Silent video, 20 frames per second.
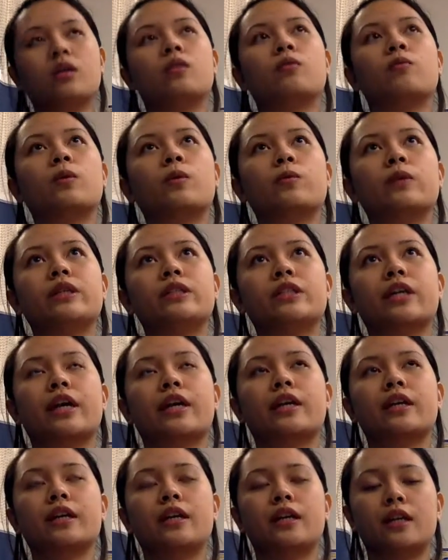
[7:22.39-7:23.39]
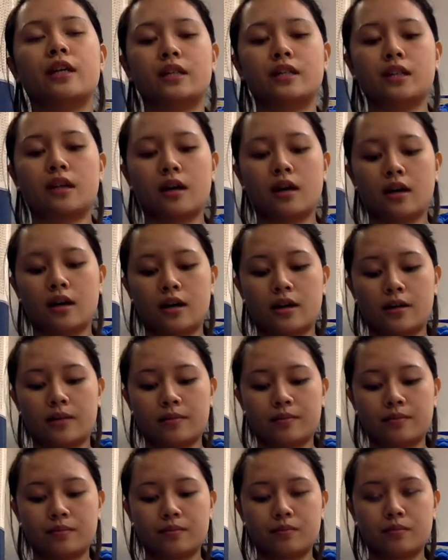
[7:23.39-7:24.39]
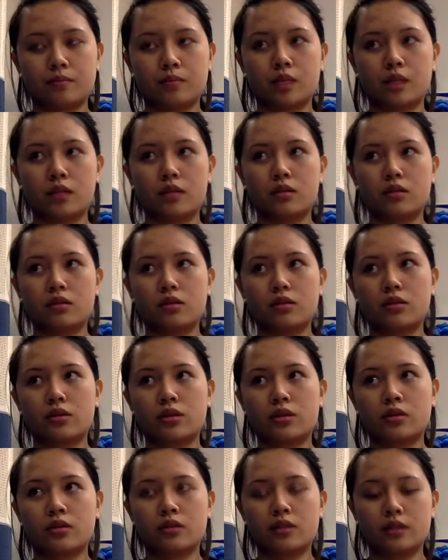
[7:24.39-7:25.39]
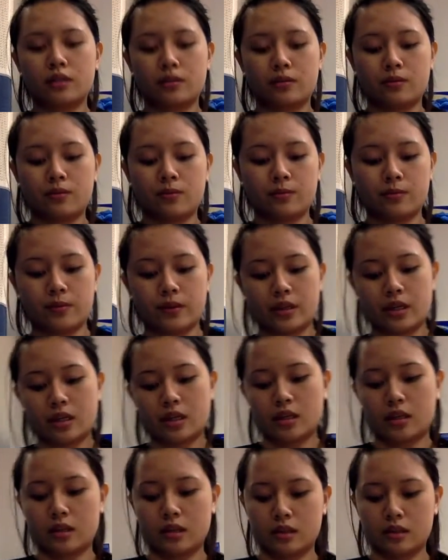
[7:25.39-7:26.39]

When we check his blood glucose within